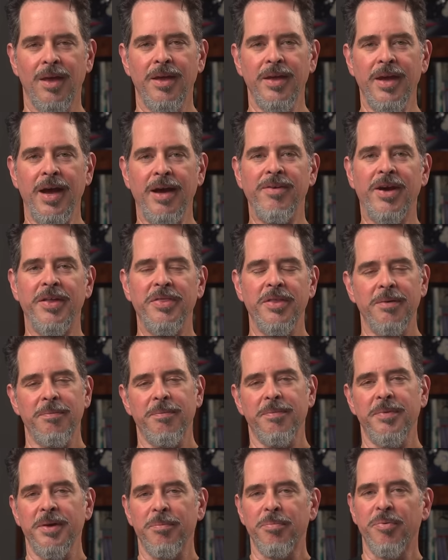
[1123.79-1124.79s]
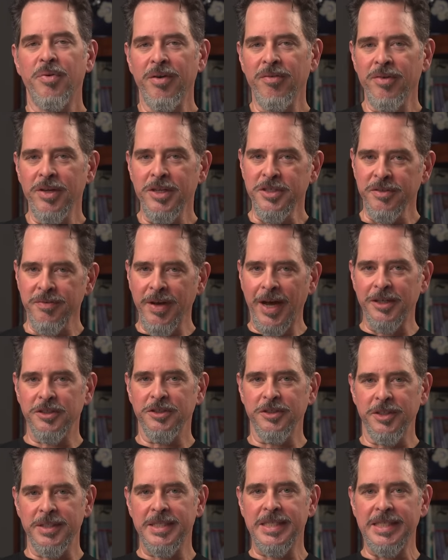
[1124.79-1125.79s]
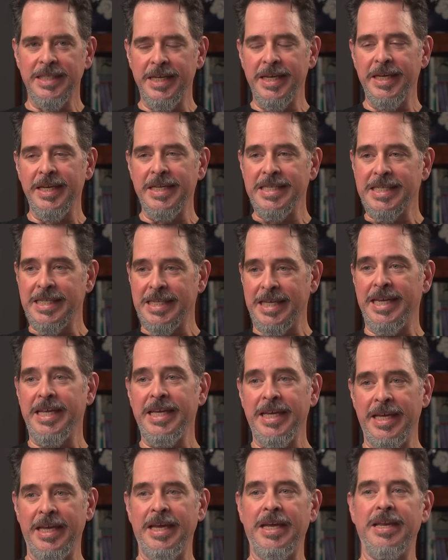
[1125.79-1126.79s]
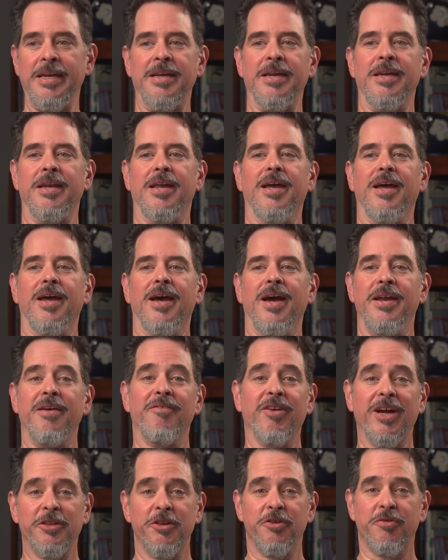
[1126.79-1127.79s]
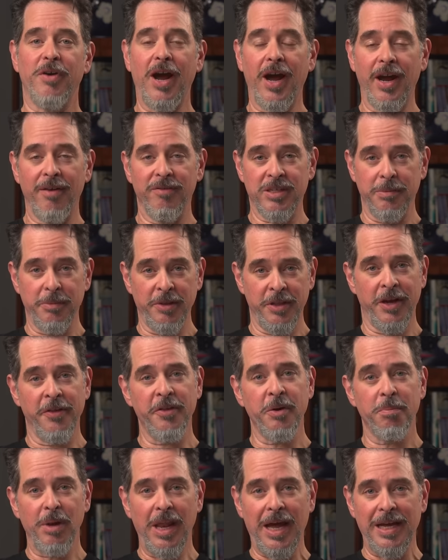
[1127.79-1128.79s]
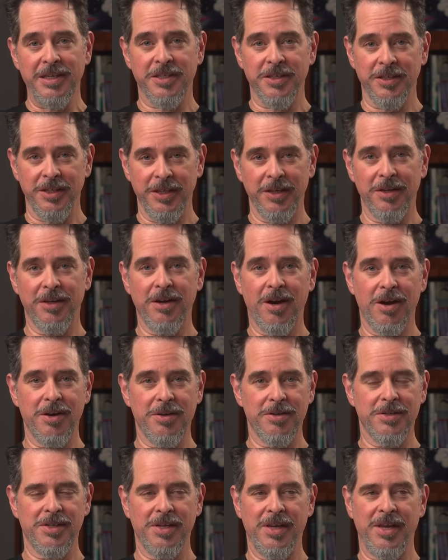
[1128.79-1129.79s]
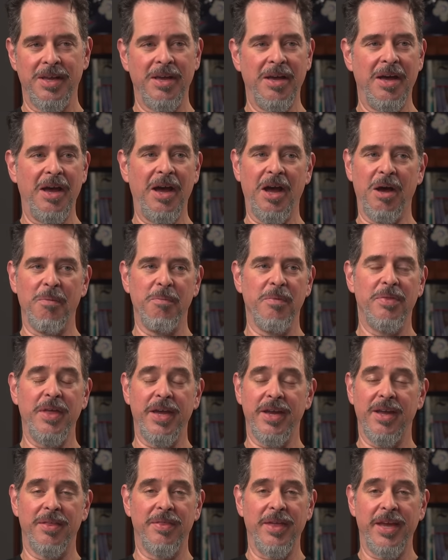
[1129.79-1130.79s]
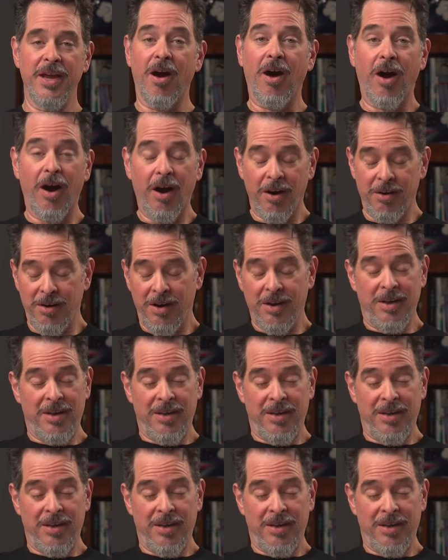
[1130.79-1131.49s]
Yeah, I've had the privilege of actually seeing and sitting in, I never got to drive, some of the other Blastoline cars. Wow. They are